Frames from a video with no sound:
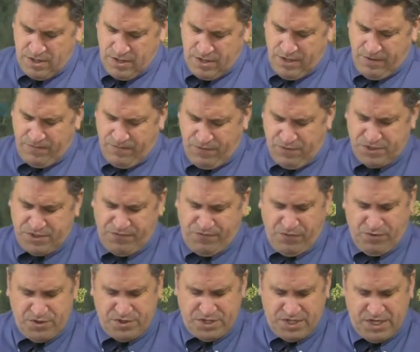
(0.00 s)
In verse
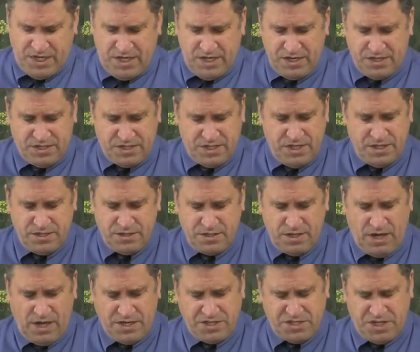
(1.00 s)
14, it
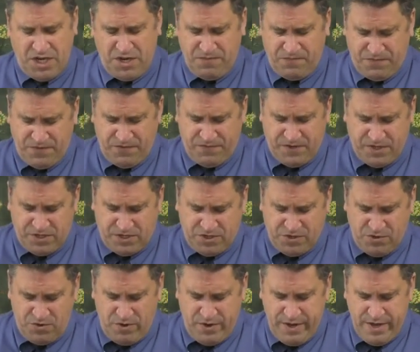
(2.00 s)
says, Isaiah
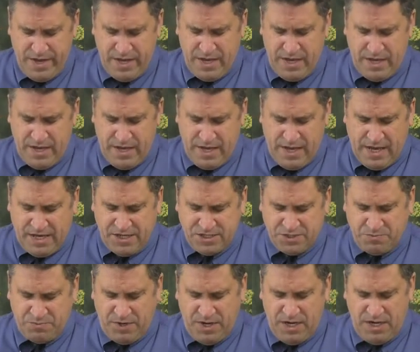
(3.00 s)
52,
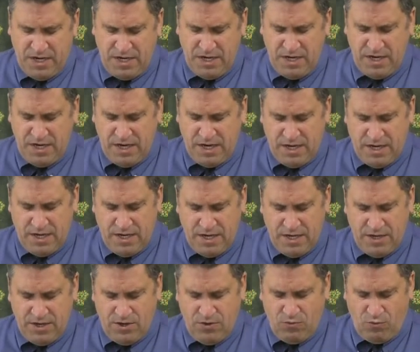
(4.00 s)
as many
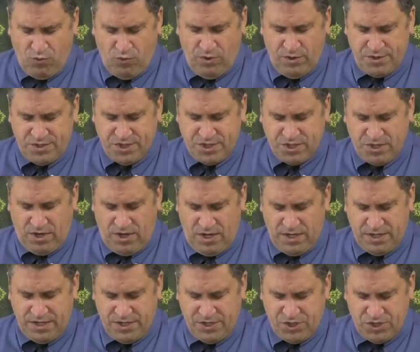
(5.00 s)
were
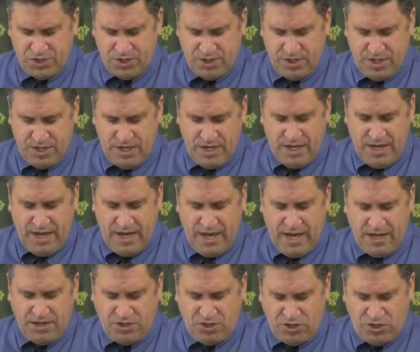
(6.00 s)
astonished
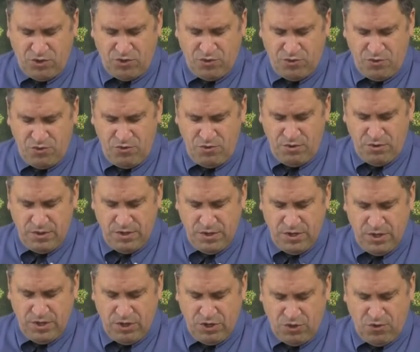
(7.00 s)
at you,
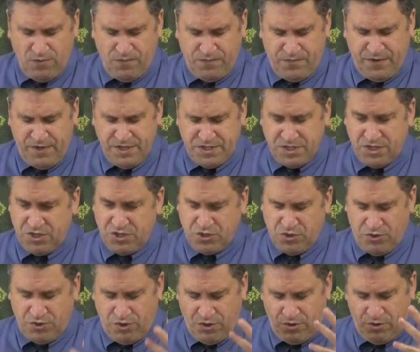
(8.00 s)
your visage
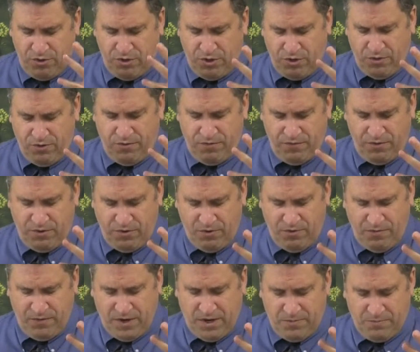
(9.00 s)
or your, your,
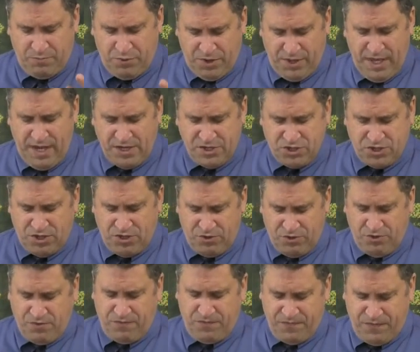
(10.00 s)
your complexion
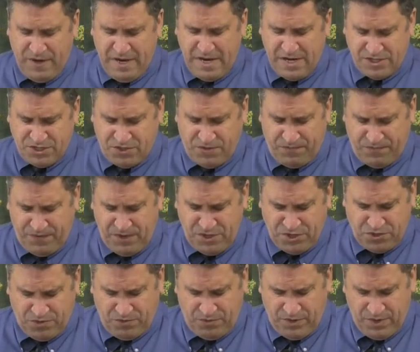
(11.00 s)
or your face, your
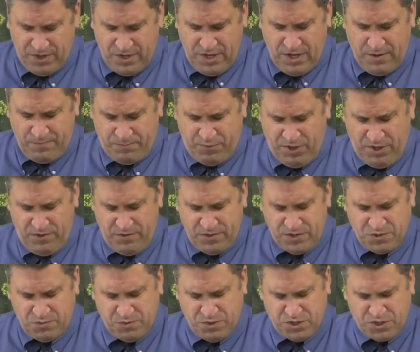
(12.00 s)
facial
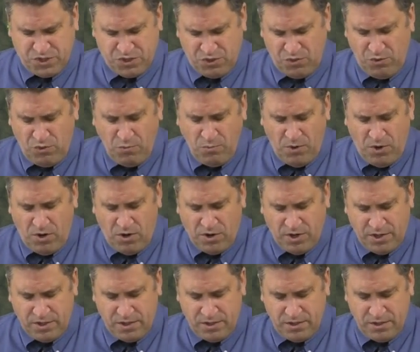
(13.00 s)
appearance was so
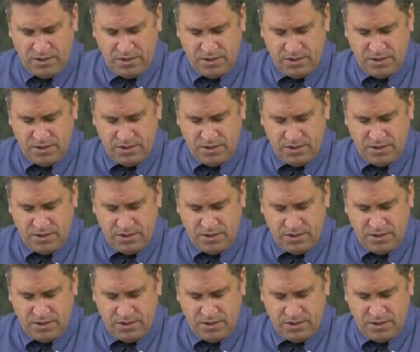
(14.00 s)
marred,